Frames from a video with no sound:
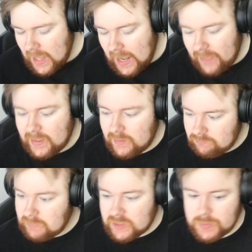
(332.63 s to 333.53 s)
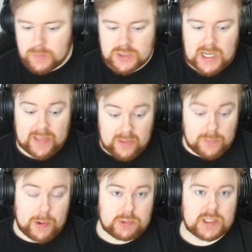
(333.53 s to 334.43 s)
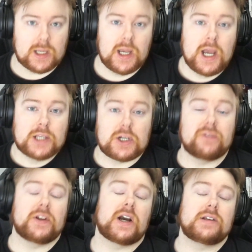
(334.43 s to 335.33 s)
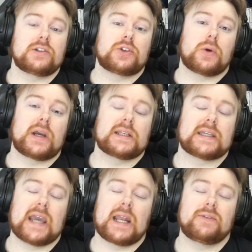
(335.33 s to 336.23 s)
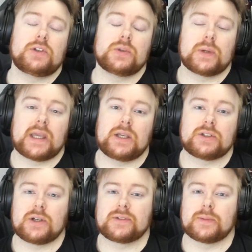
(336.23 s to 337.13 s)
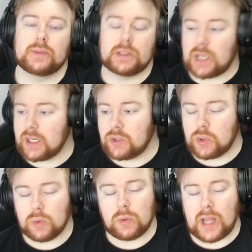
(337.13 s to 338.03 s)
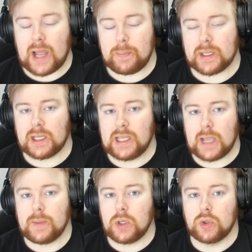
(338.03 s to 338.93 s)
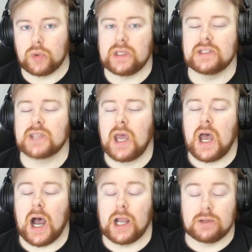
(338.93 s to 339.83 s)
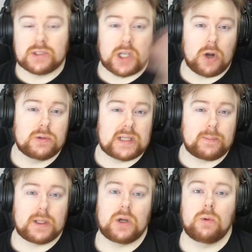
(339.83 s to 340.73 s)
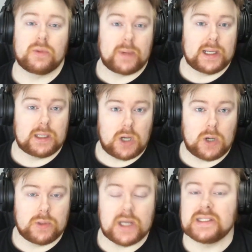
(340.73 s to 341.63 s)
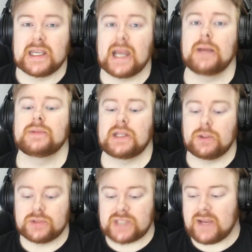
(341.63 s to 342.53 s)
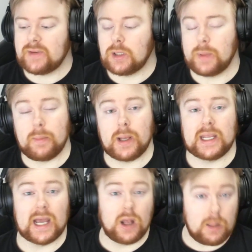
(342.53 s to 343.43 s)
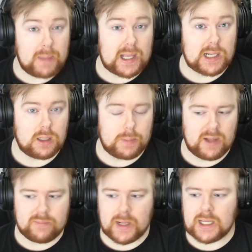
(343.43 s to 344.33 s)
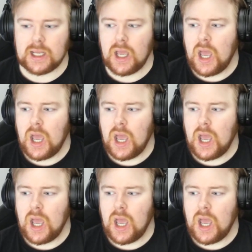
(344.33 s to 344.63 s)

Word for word: And then that's pretty much it. And then the poster. So hopefully you guys enjoyed. Again, if you do want to get yourself some kind of cool epic gaming goodies, uh, use the code down below with my code HuzzyGames and you'll save a little bit of money and I'll make a little bit of money.